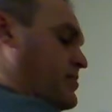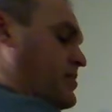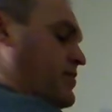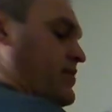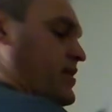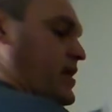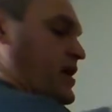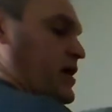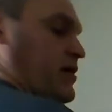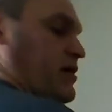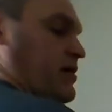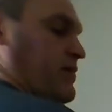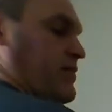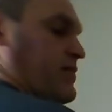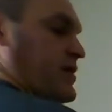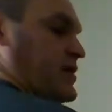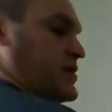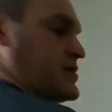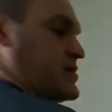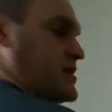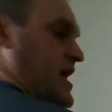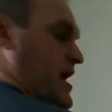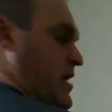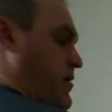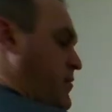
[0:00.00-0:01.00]
the video to finish
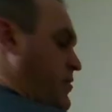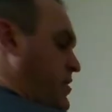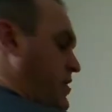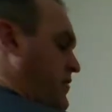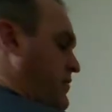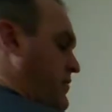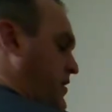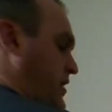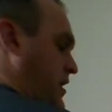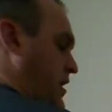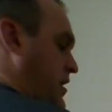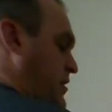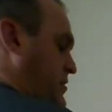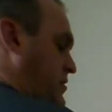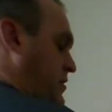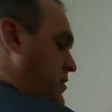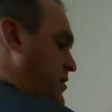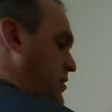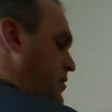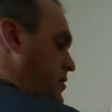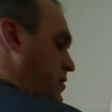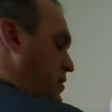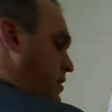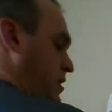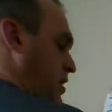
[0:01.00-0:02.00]
that one if you need
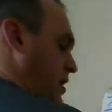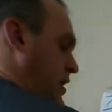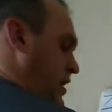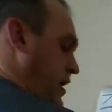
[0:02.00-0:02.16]
to,